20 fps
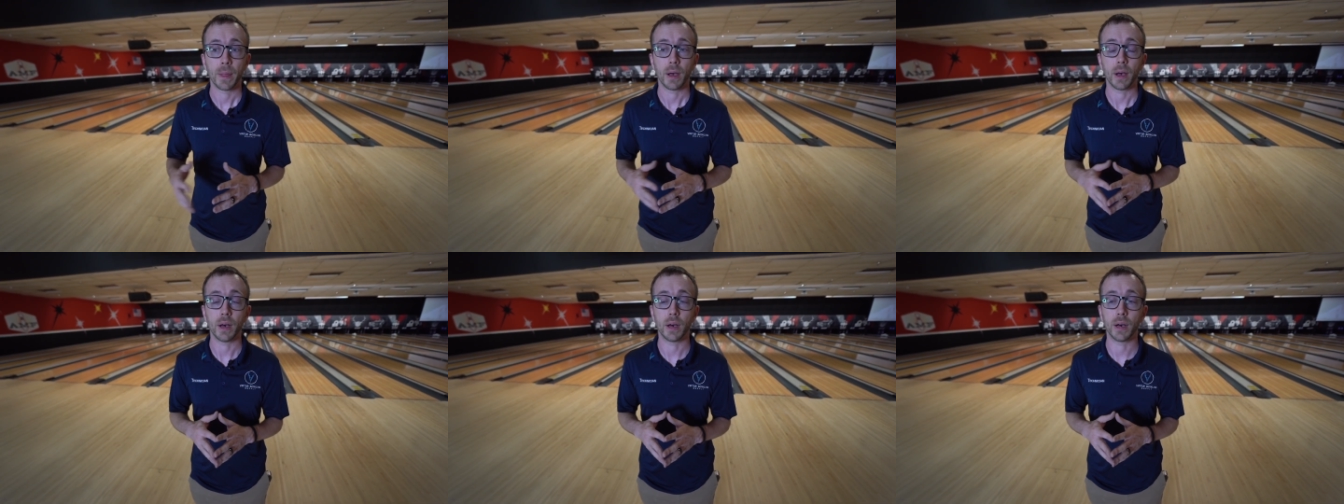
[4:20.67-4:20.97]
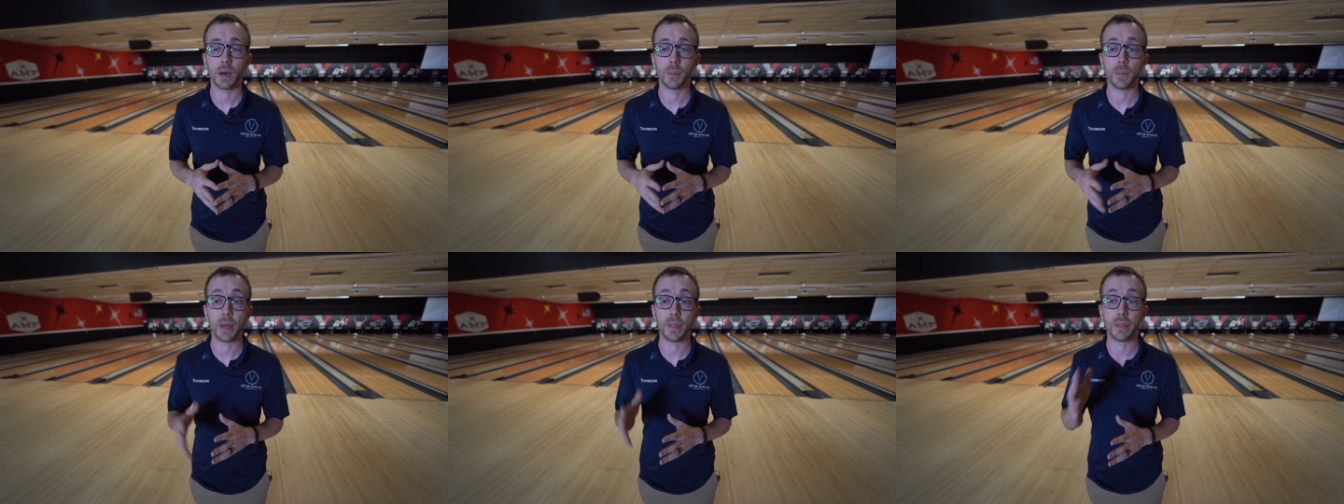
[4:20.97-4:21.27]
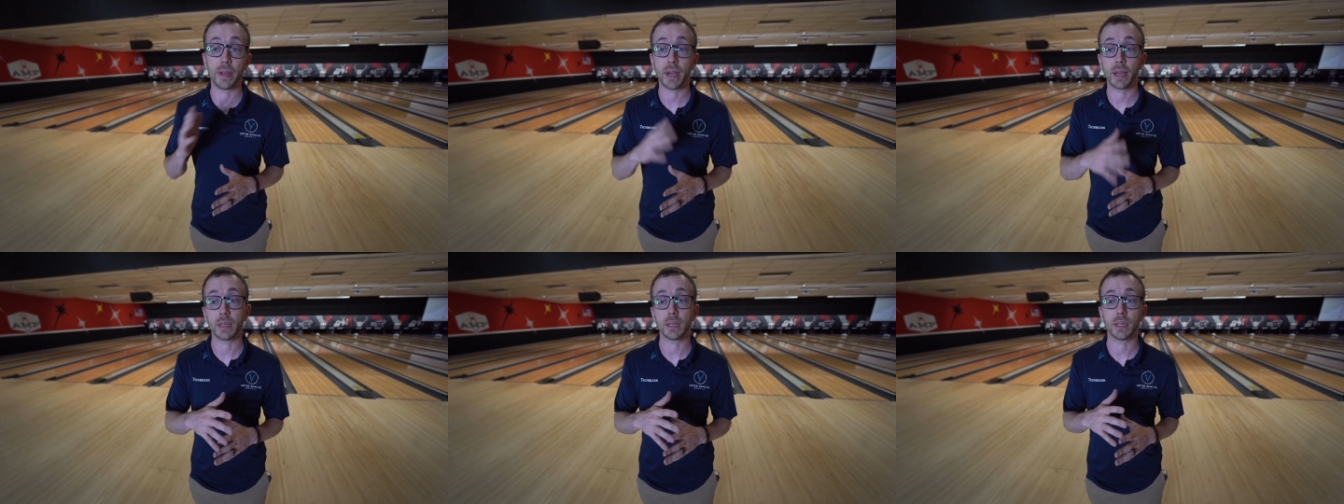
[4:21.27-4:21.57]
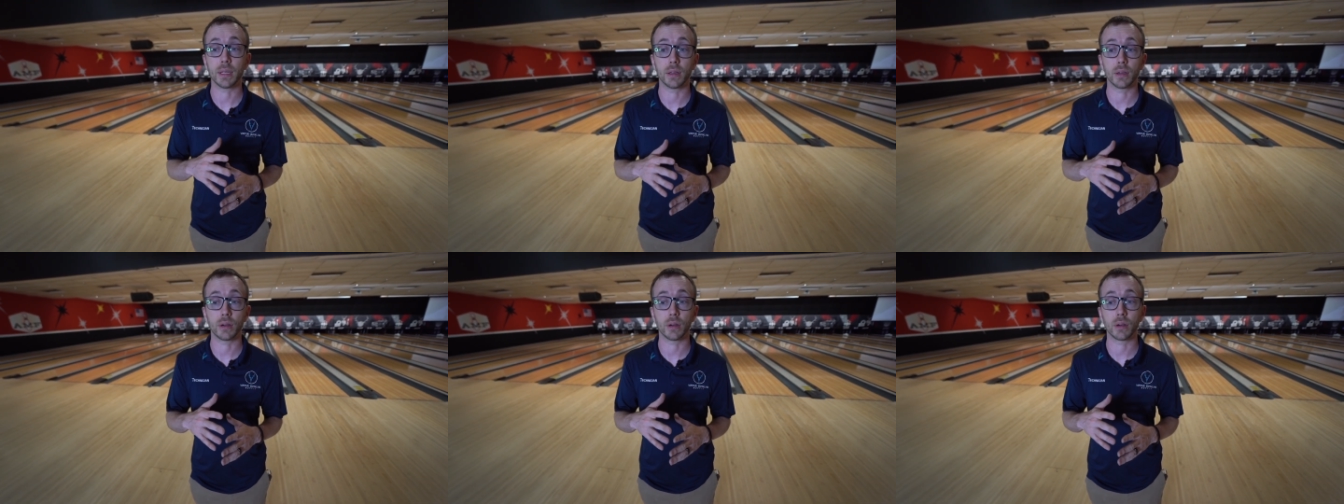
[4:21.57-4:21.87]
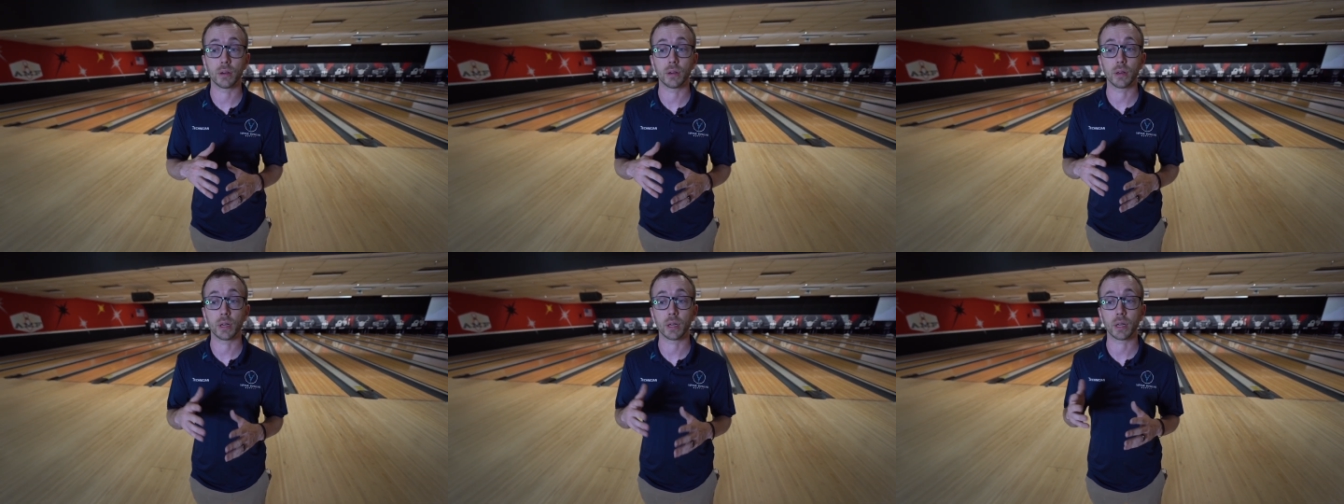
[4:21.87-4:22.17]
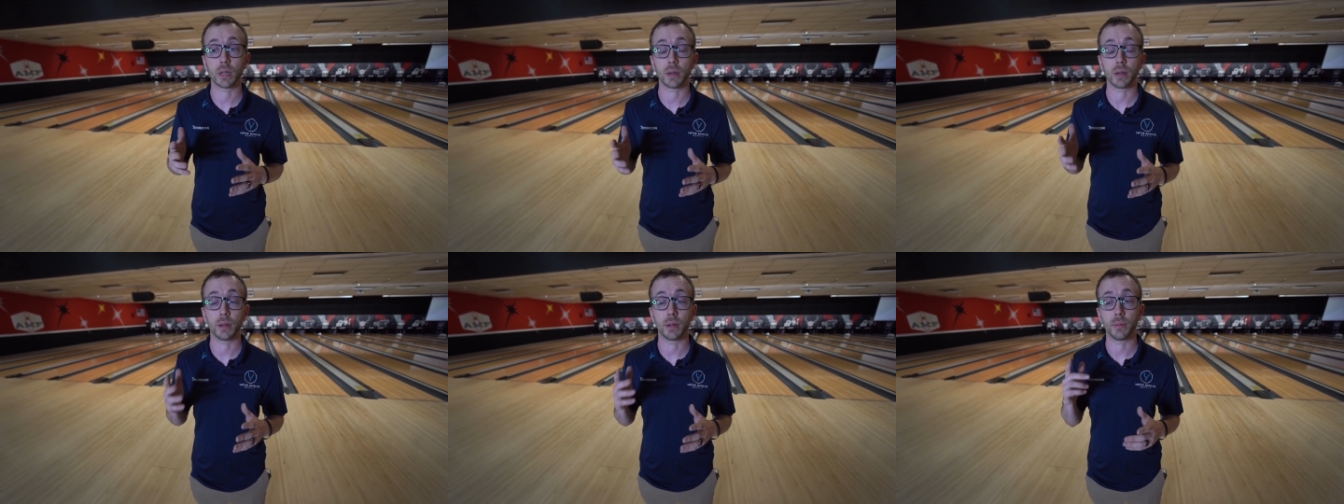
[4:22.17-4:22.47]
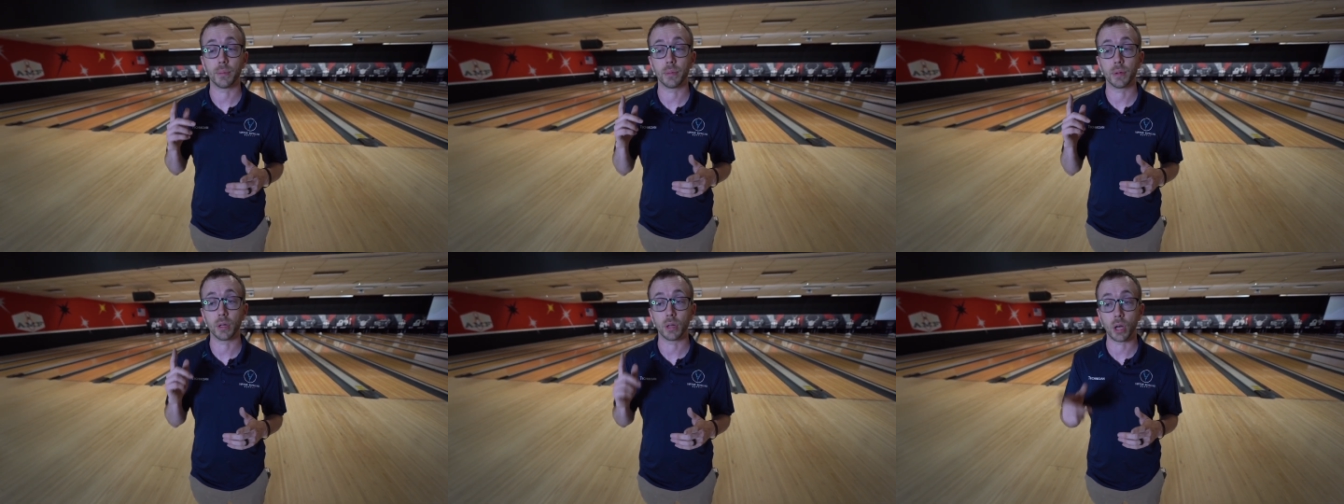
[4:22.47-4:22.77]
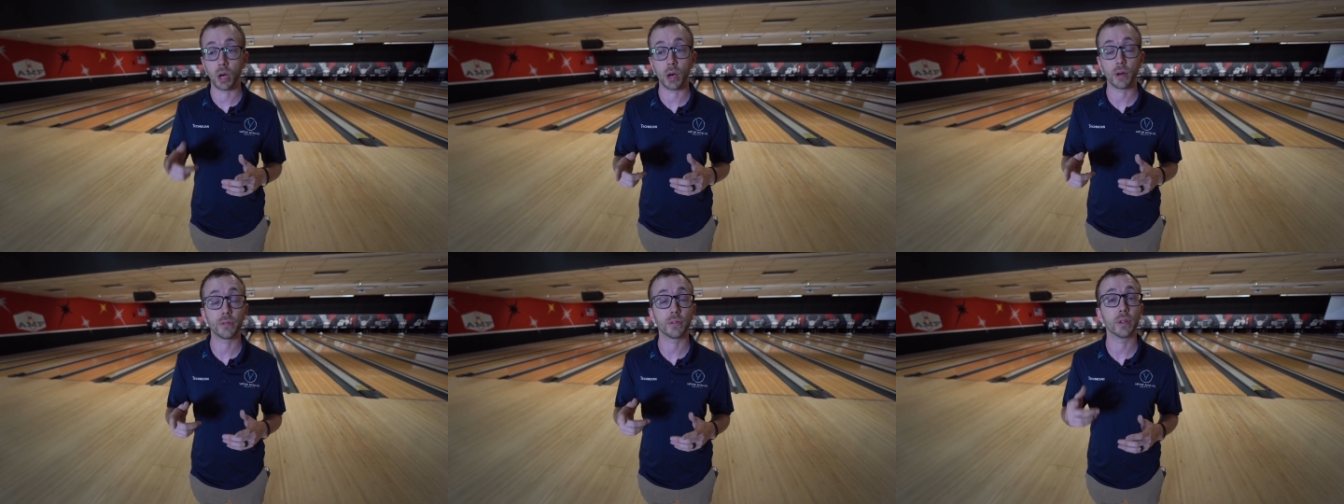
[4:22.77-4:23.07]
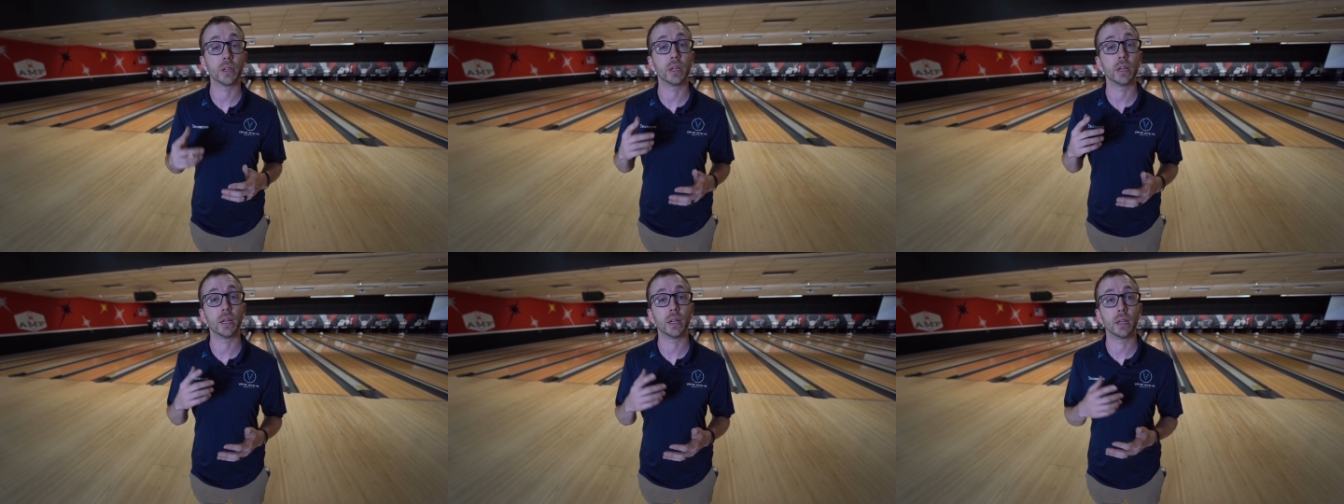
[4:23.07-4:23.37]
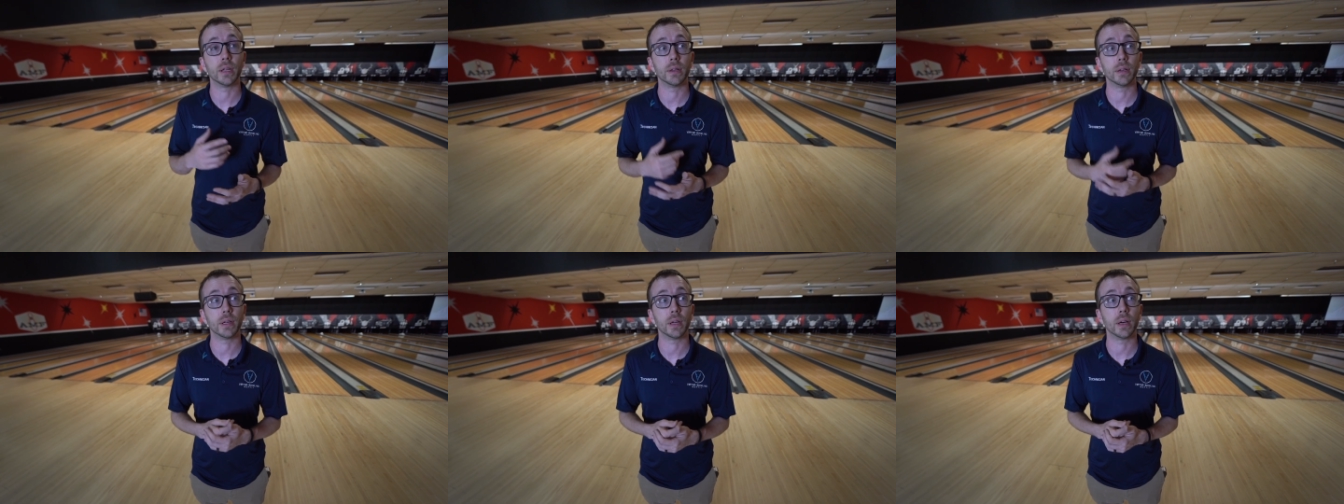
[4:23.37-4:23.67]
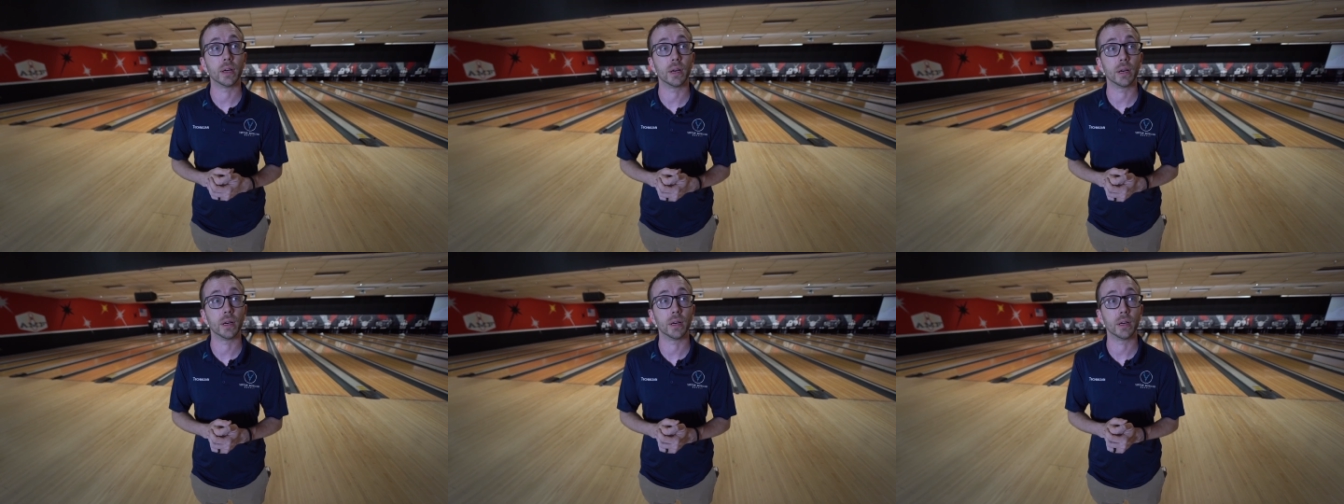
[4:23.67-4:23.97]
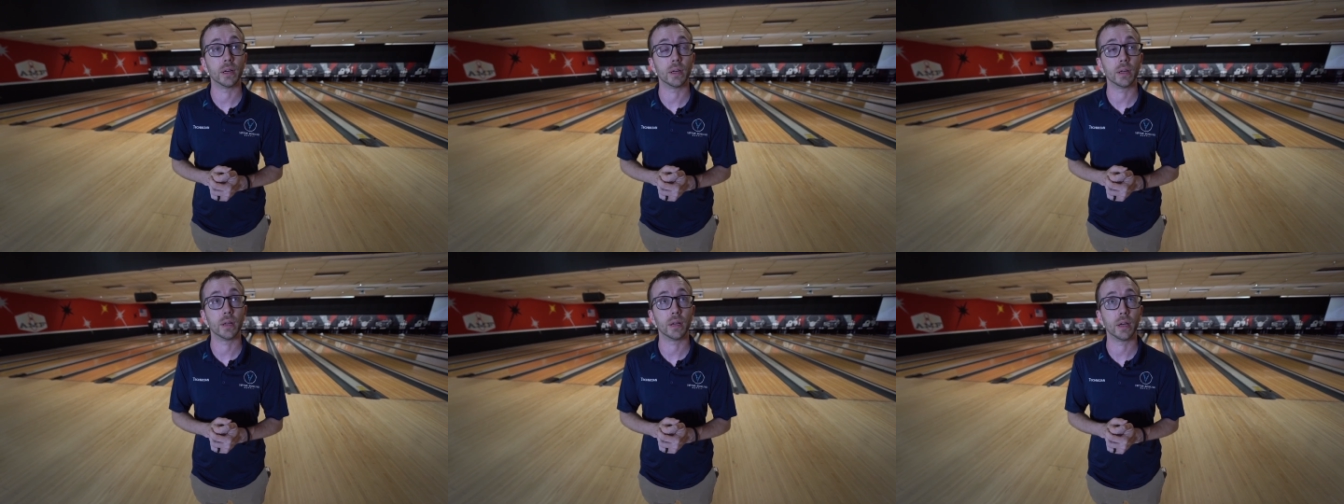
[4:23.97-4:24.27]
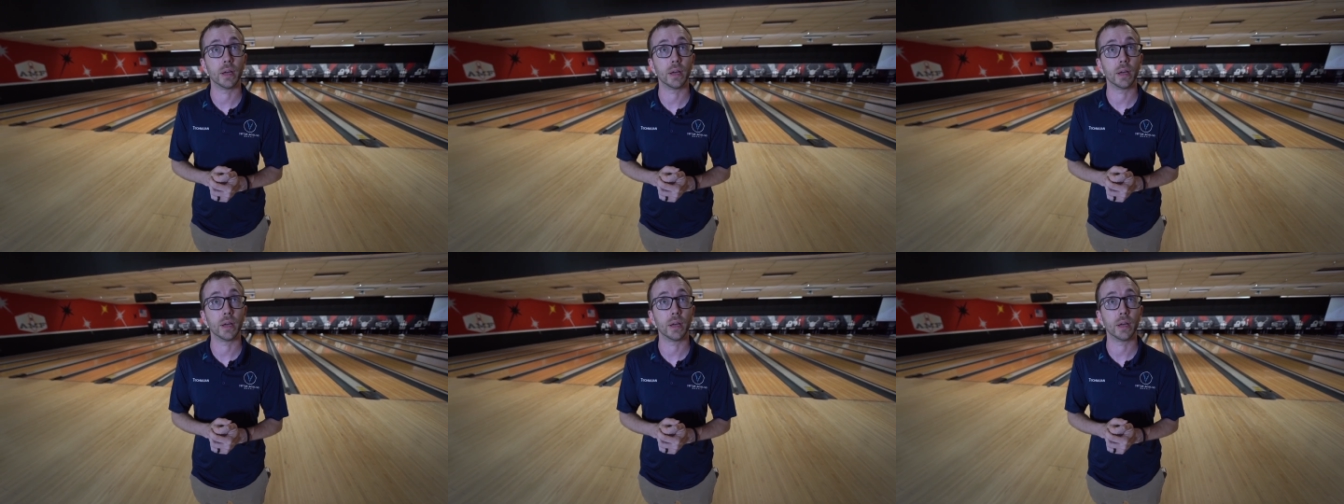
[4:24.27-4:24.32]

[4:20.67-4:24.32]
Um, and that year, uh, Laughlin and, uh,